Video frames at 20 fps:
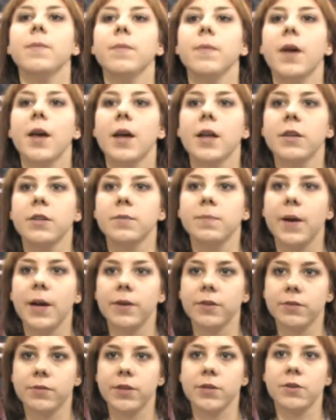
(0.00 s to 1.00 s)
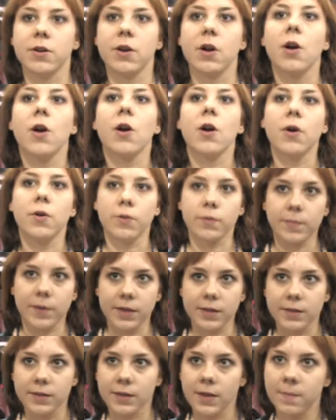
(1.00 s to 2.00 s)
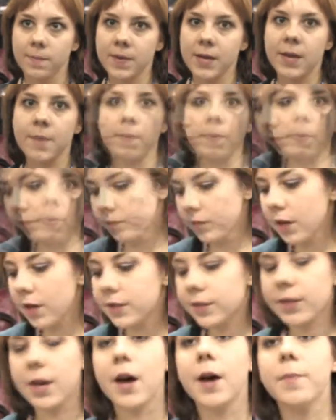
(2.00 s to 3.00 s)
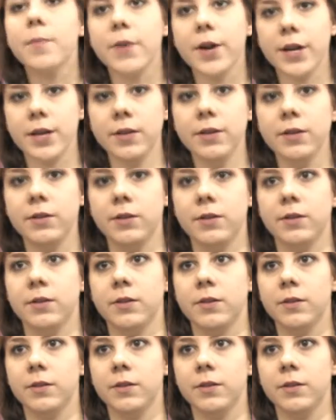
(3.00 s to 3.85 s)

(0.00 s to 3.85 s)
and Pirate's Treasure are owned by the same people, Scott Brennan. So